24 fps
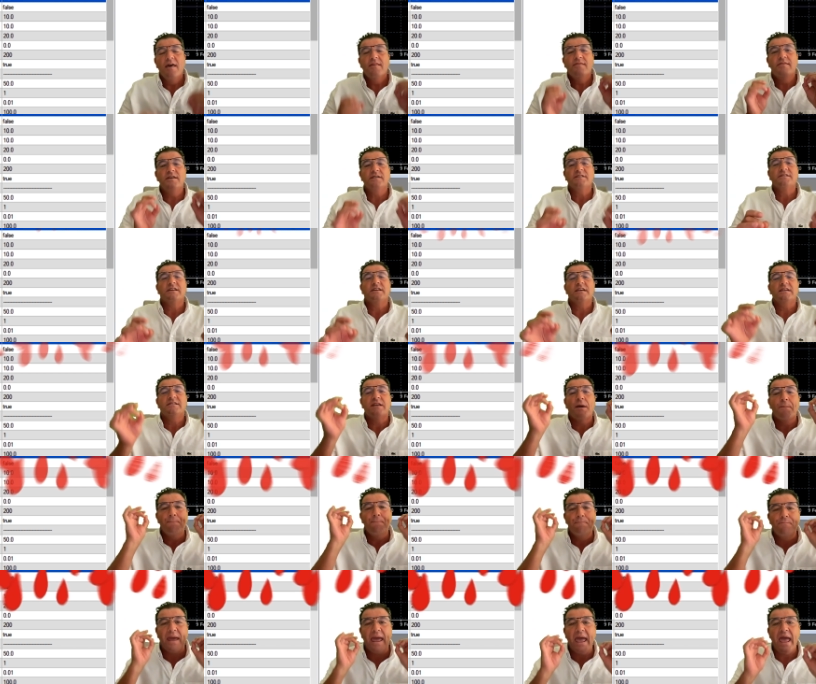this is a
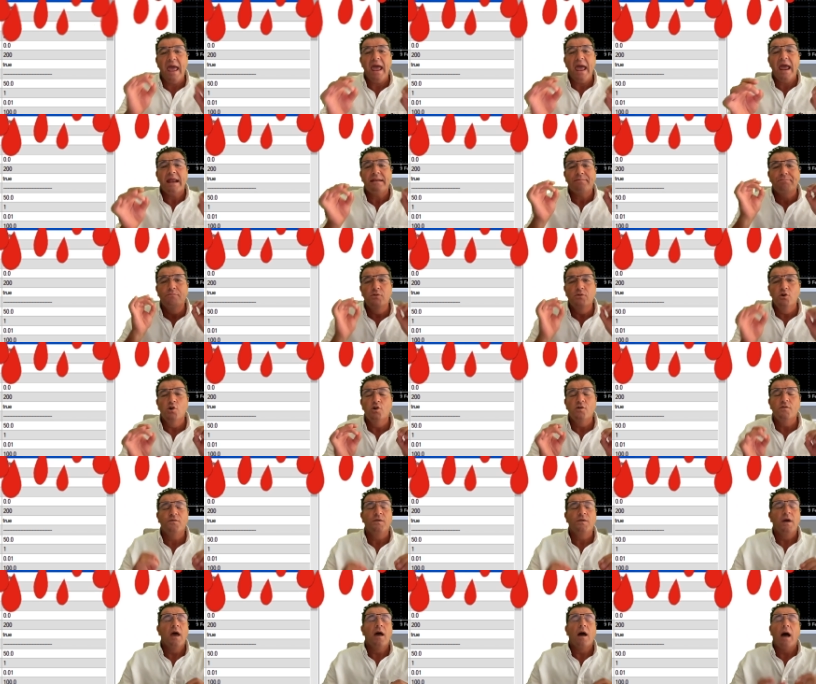bad
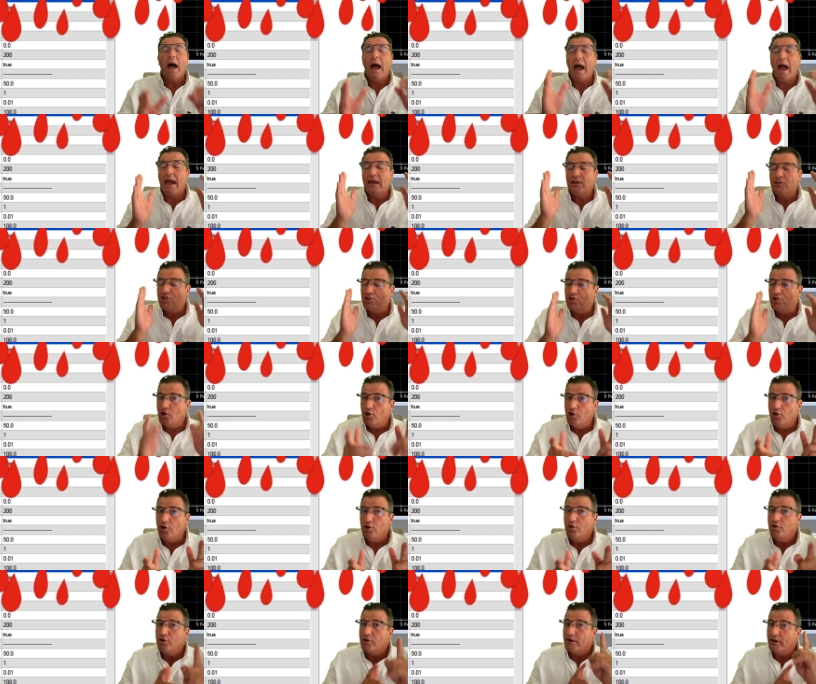move. I assure
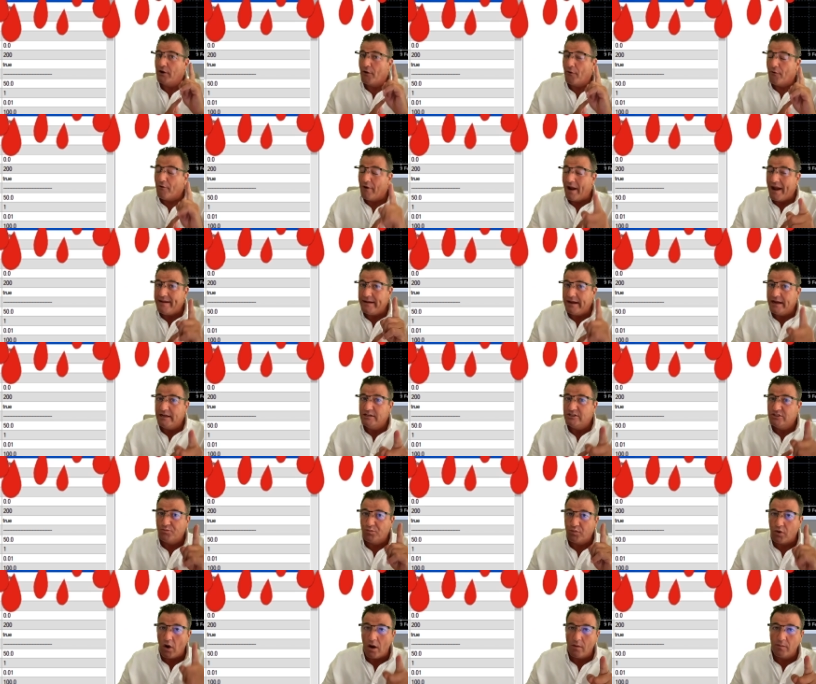you, you're going to run
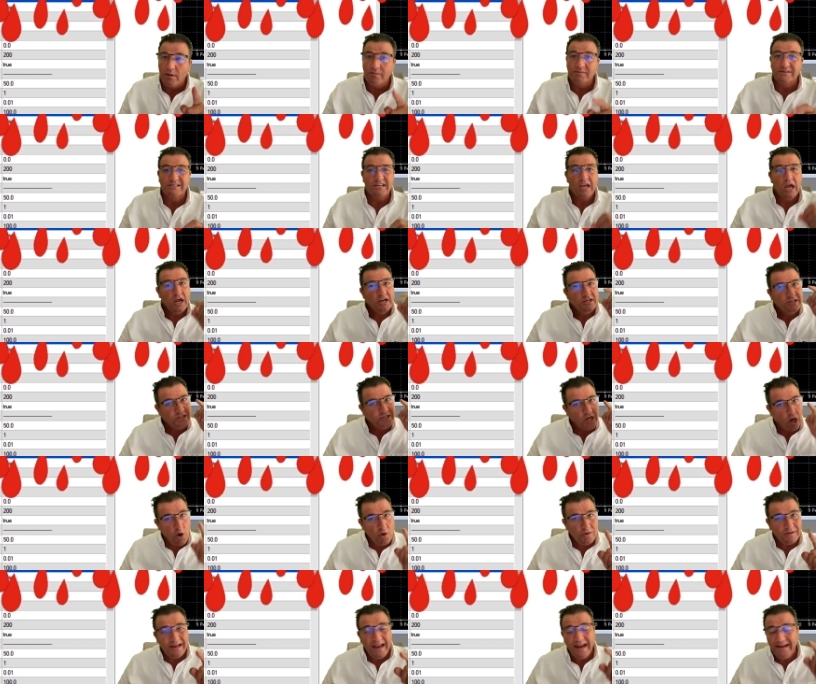into problems.
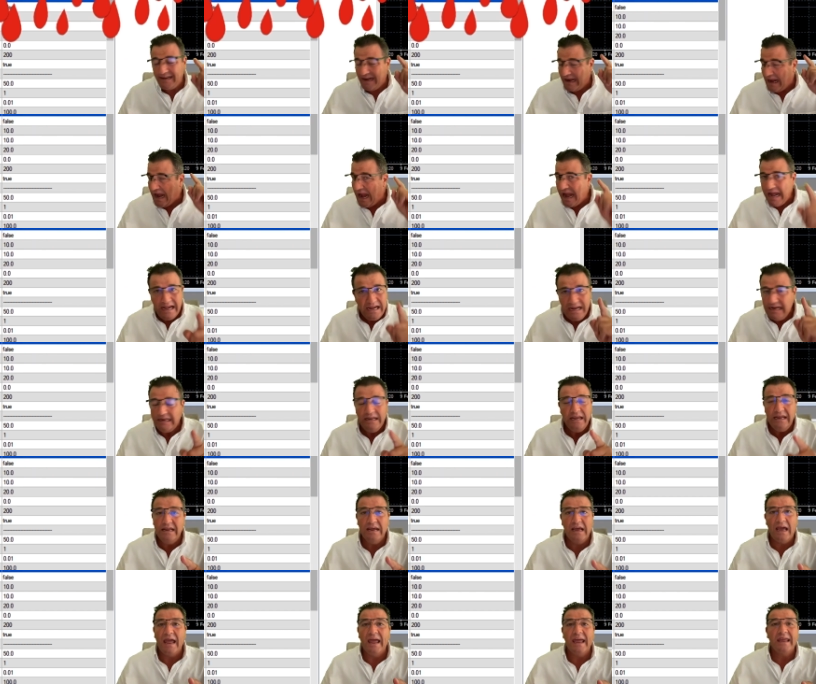Don't let any
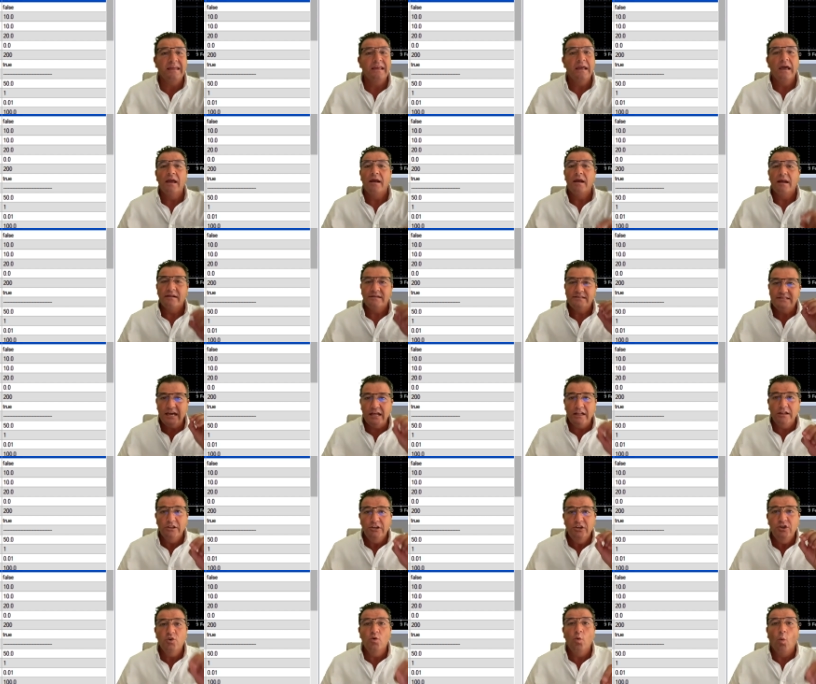EA
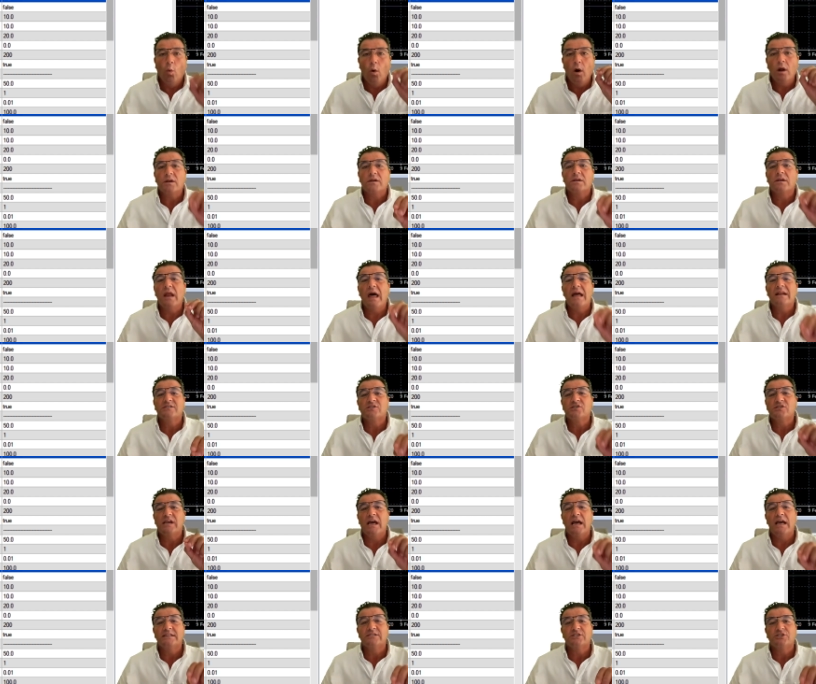tell you what lot
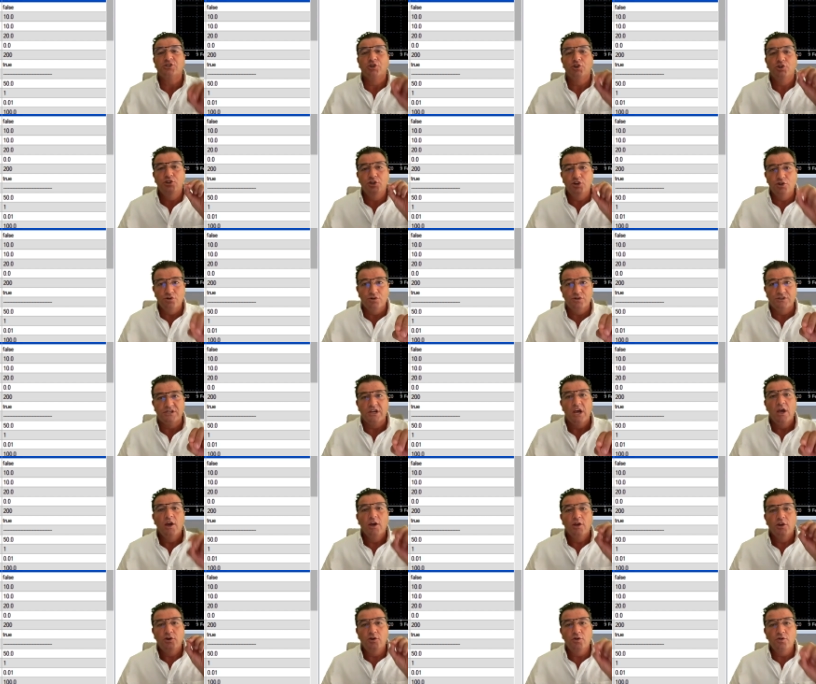size to use.
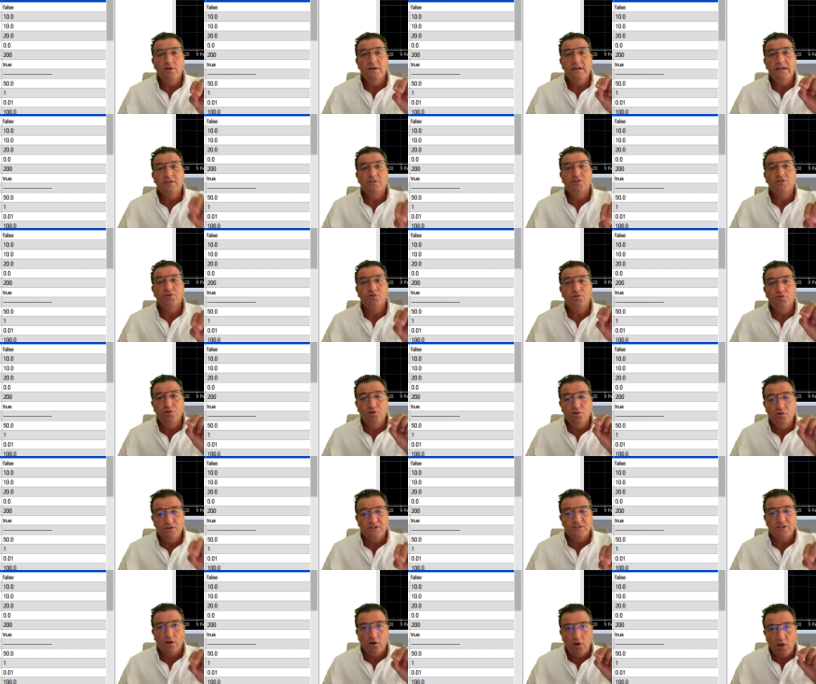You need to
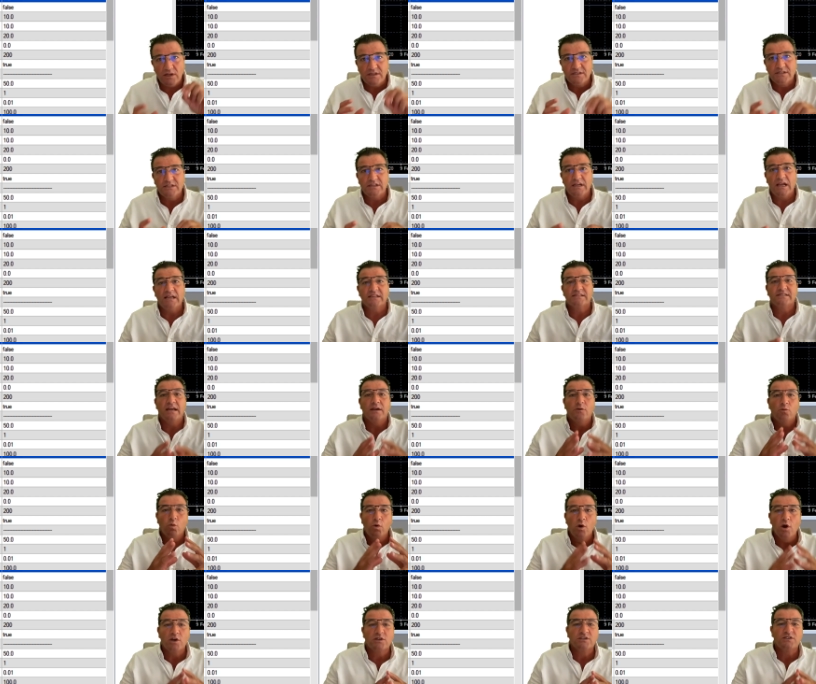use the lot size that
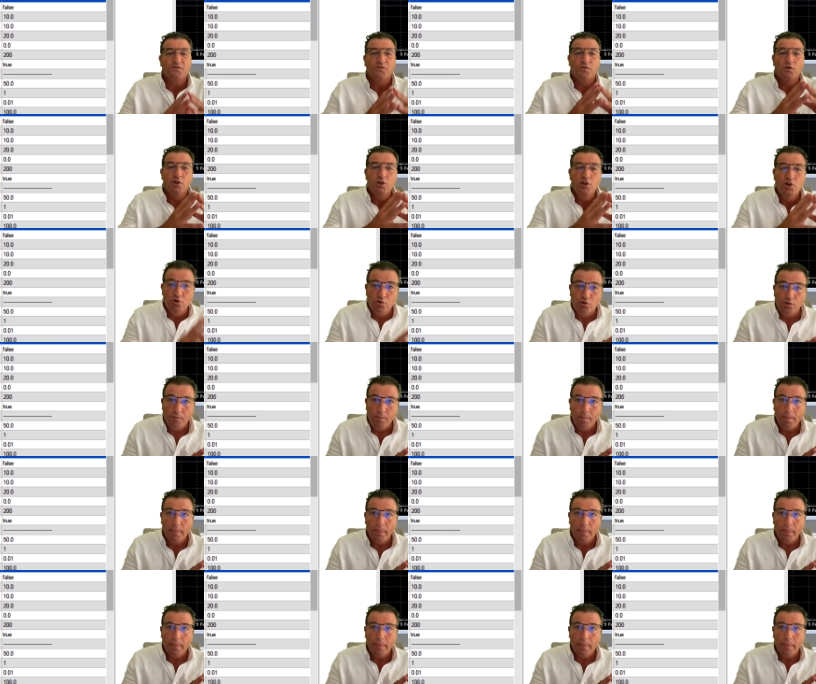works for you.